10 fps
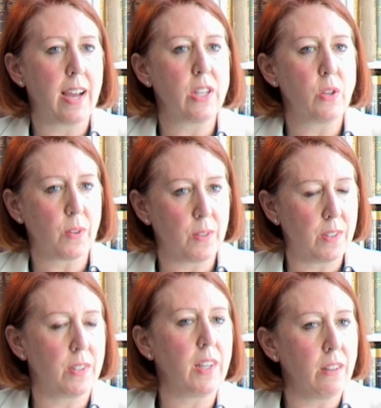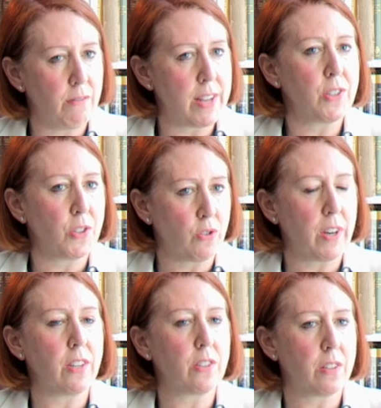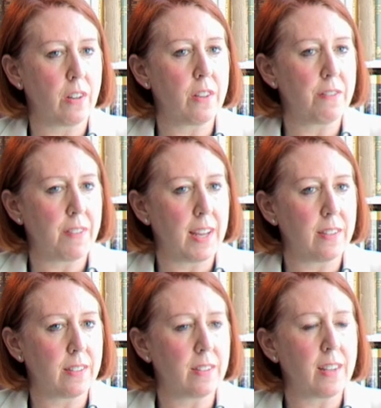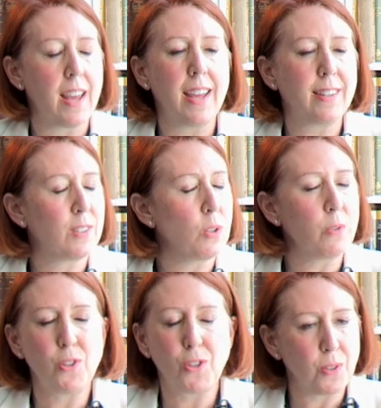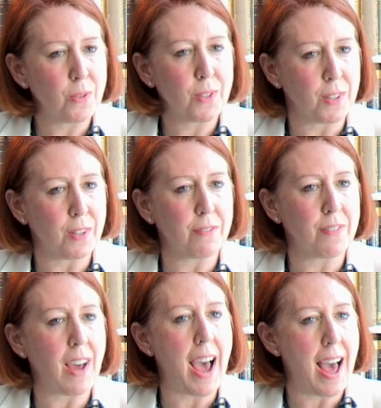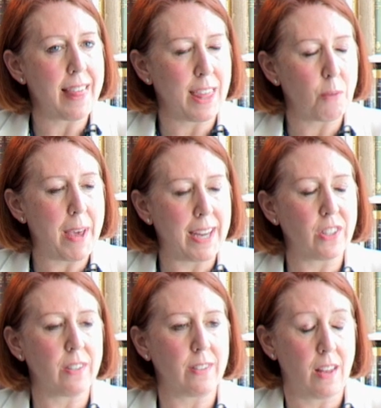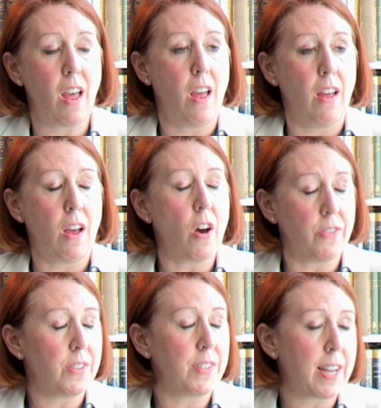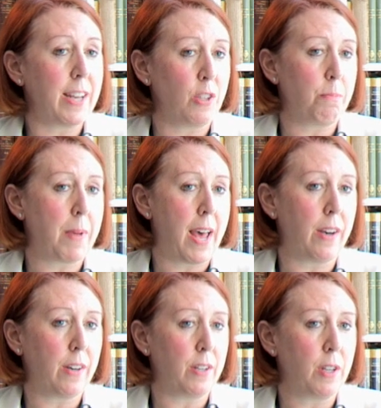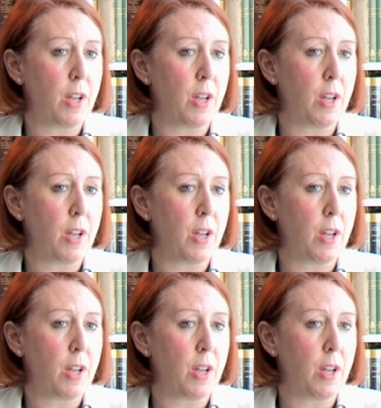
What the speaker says: and you can see registration on their faces. It's so intuitive. I think patients understand it better.